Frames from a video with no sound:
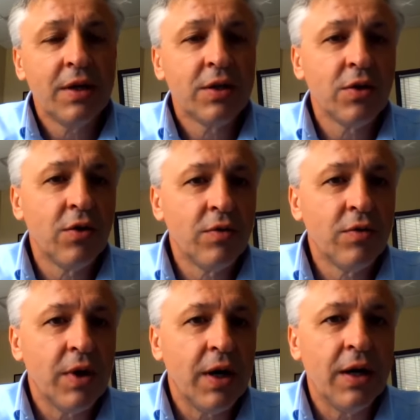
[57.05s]
So
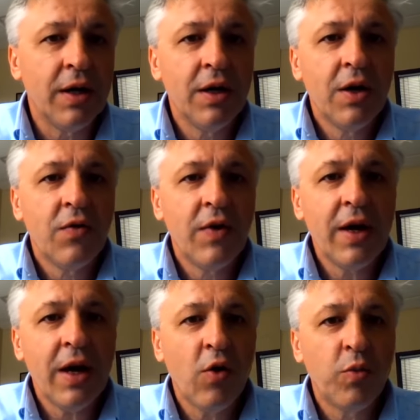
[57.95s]

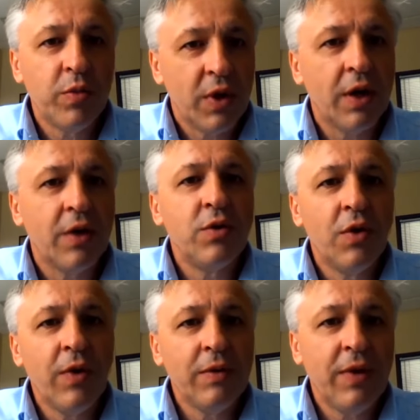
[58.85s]
Weihao,
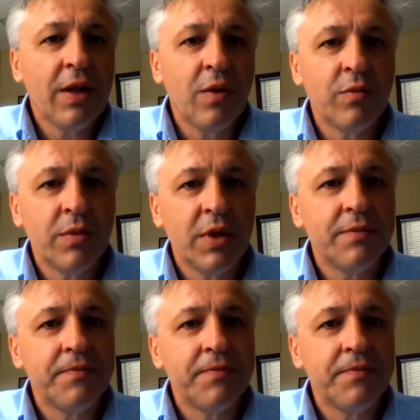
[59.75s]
you're welcome.